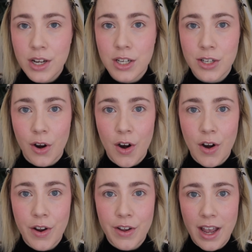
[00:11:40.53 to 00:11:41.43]
So
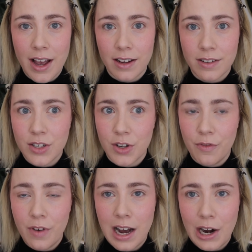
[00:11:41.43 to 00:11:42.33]
yeah, so
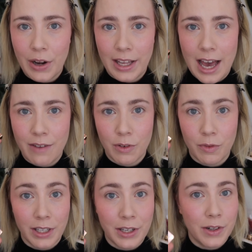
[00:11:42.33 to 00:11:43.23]
far I only have
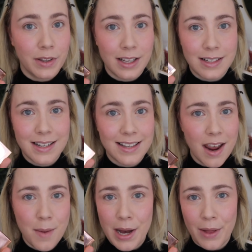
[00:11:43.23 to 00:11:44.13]
really good things to say
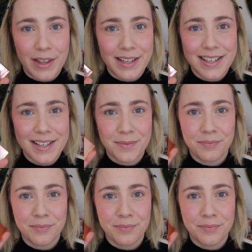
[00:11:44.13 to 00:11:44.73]
about this.